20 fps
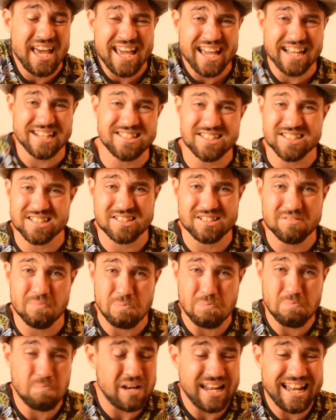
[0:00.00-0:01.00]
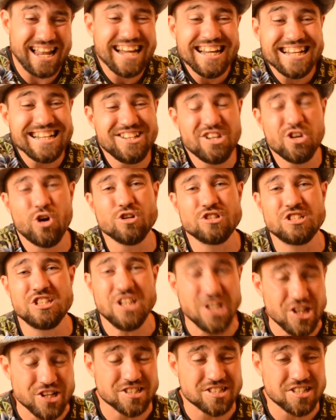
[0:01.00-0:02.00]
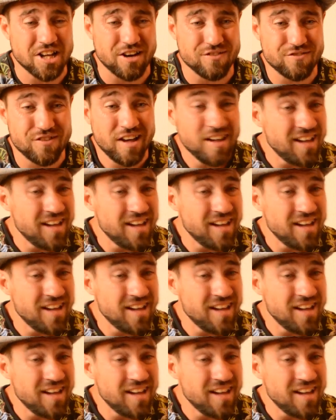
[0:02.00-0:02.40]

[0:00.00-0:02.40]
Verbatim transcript: It's just plain not good enough.